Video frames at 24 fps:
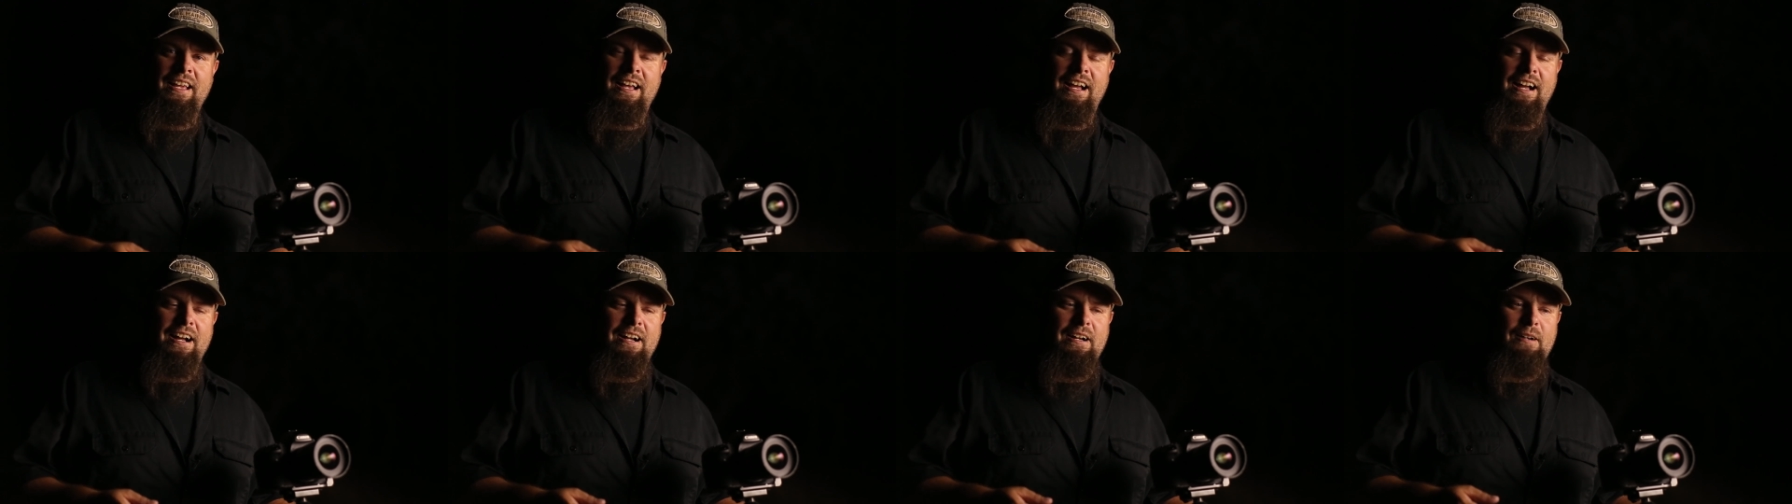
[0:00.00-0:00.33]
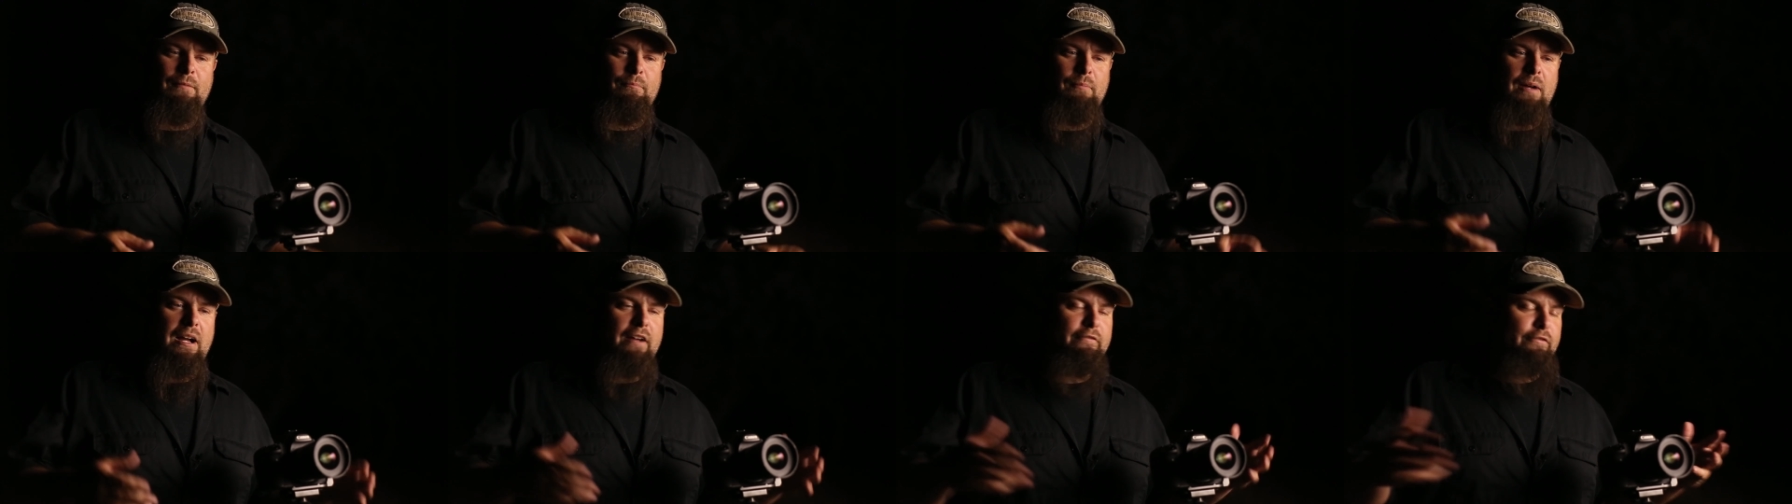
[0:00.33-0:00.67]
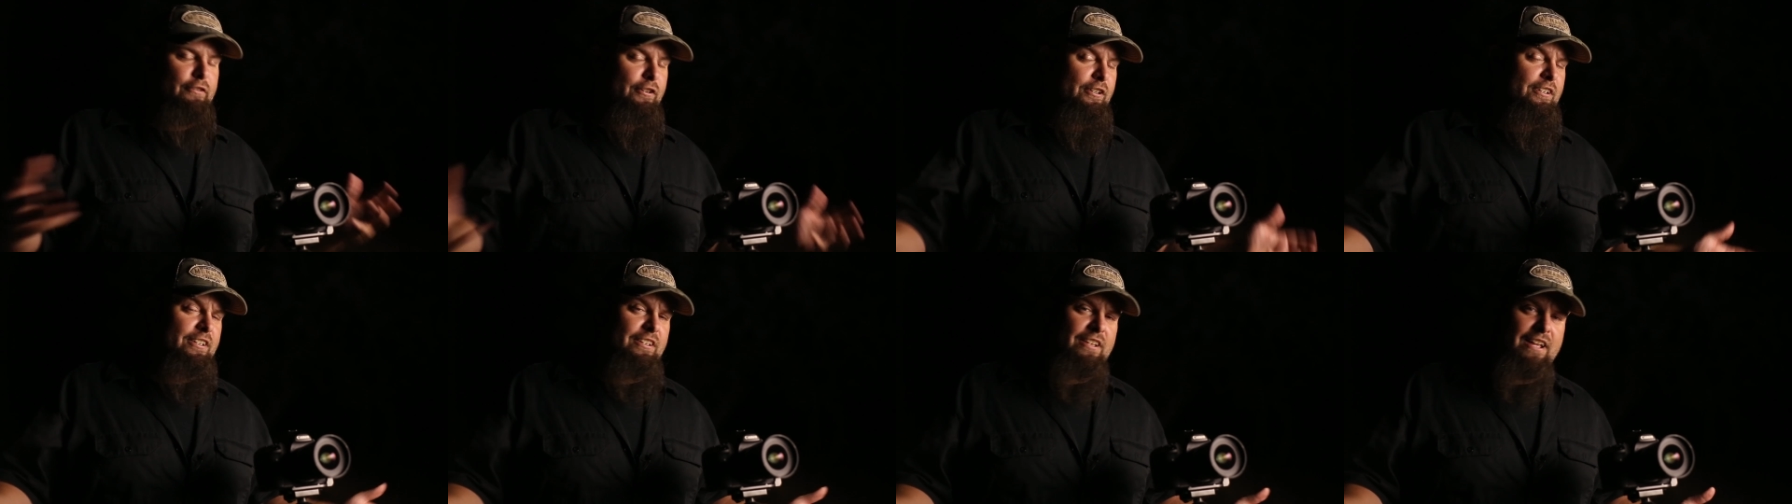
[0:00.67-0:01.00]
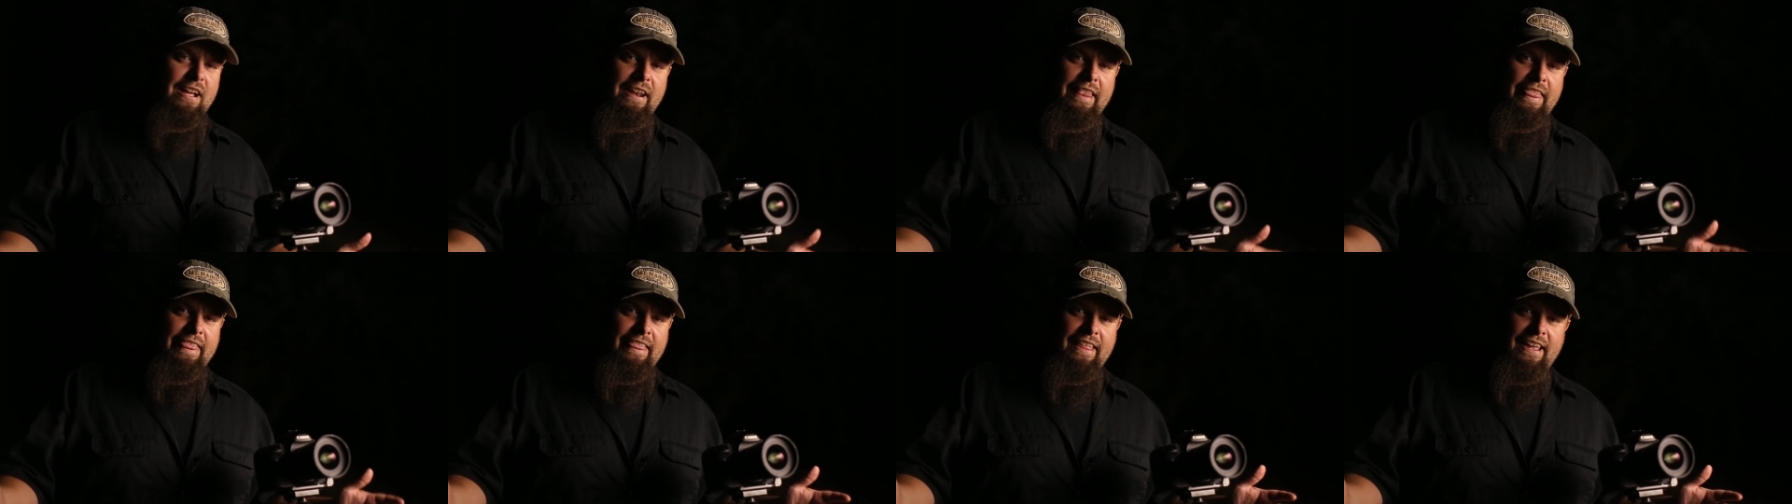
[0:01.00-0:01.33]
Um, I've learned a
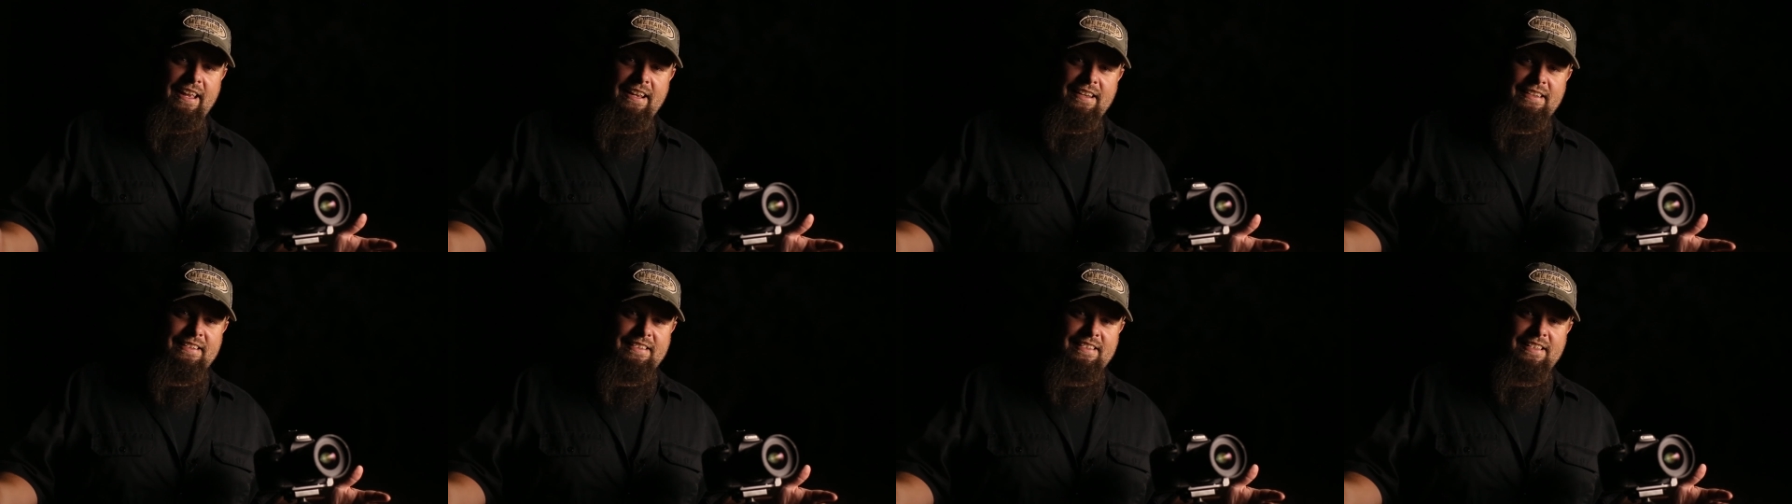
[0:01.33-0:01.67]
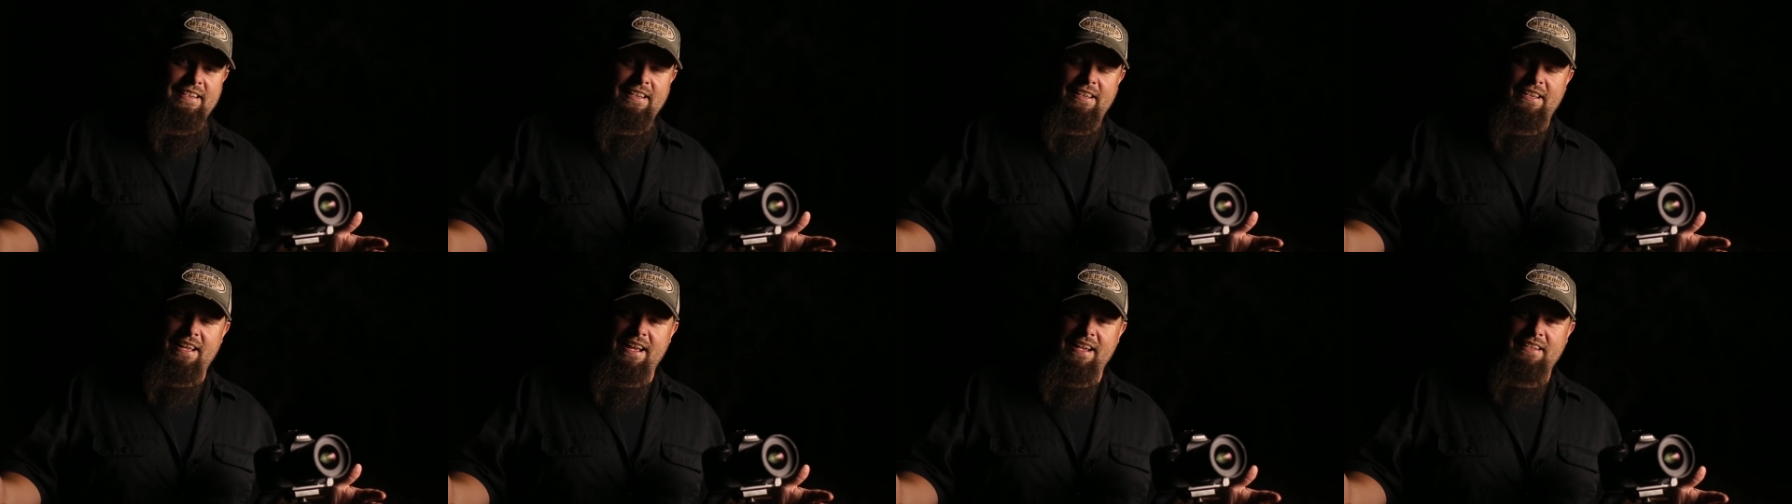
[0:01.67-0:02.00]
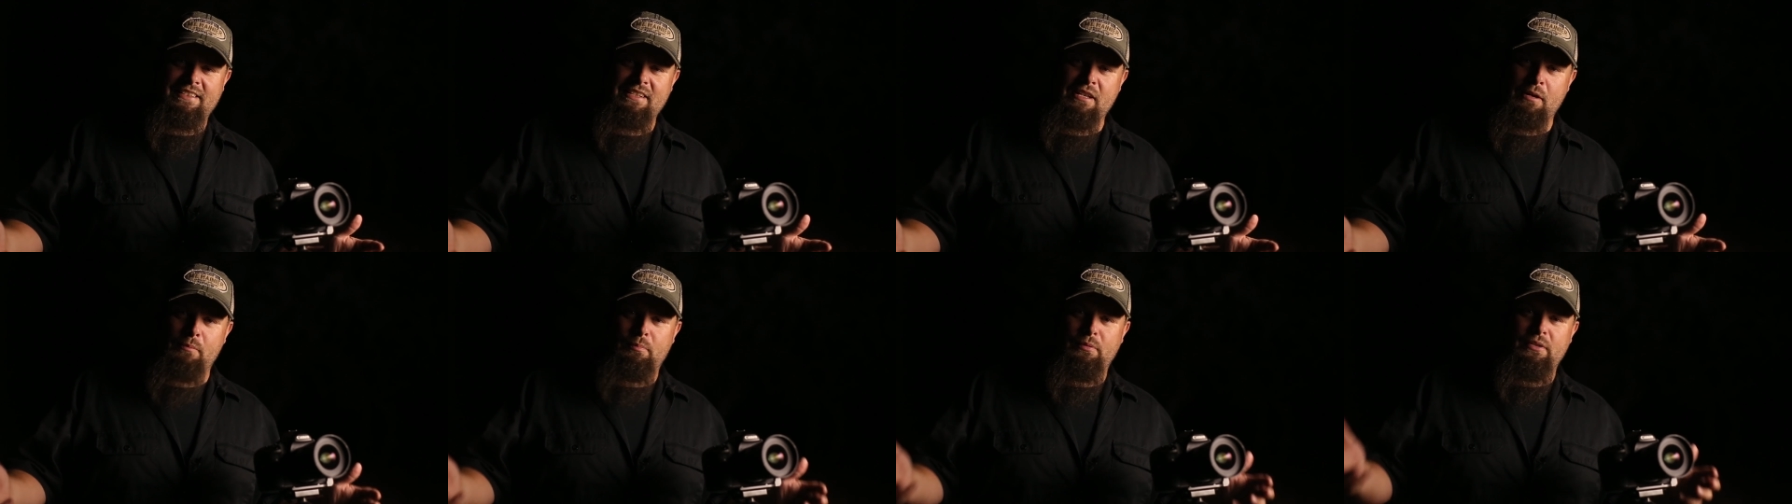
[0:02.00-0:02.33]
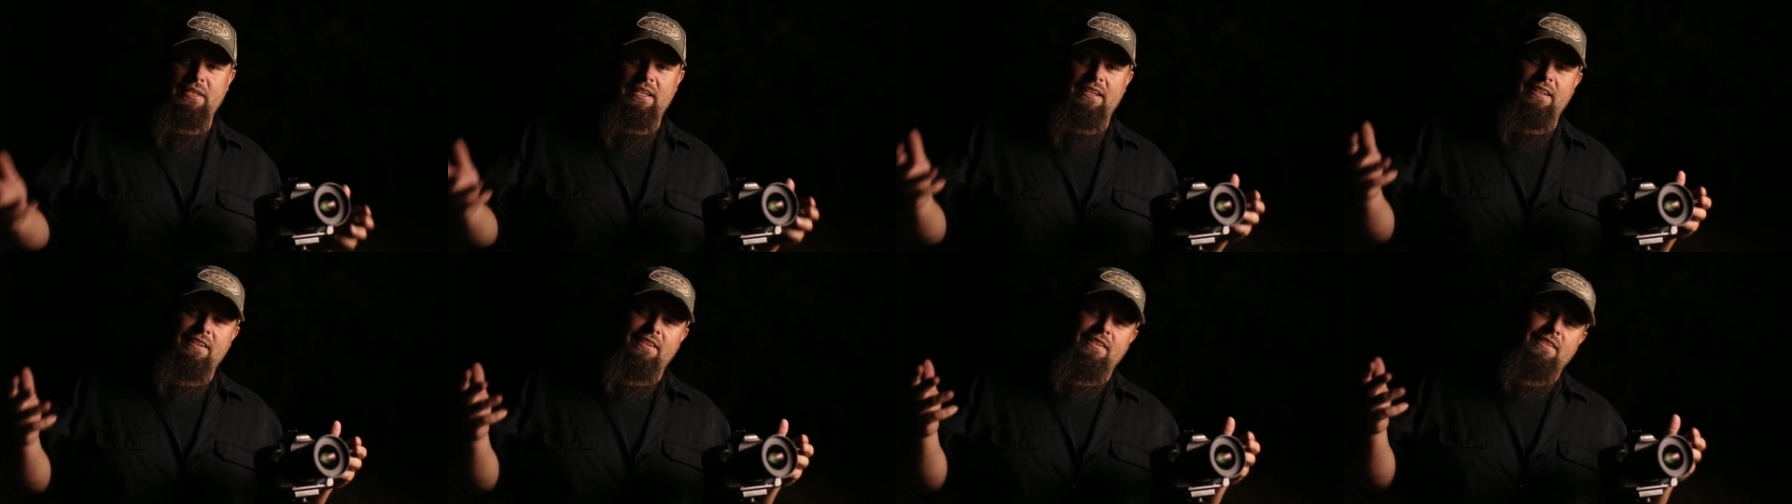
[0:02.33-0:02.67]
lot of things in the last
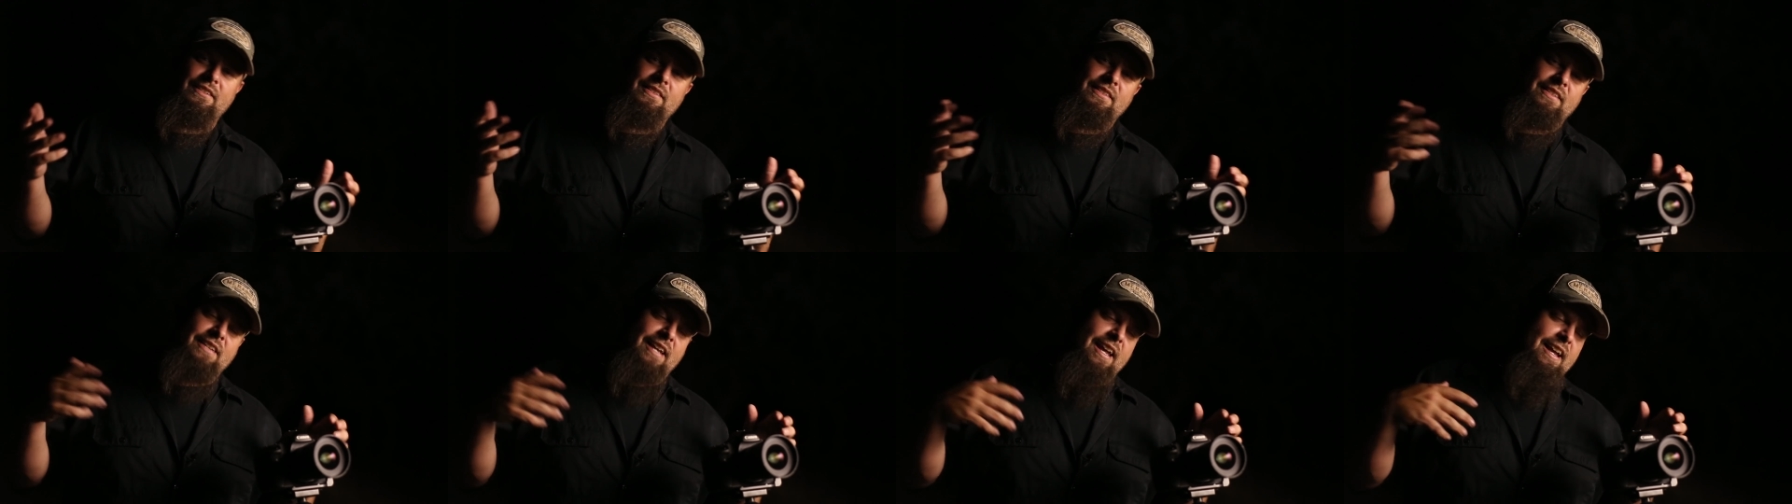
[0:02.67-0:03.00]
couple years,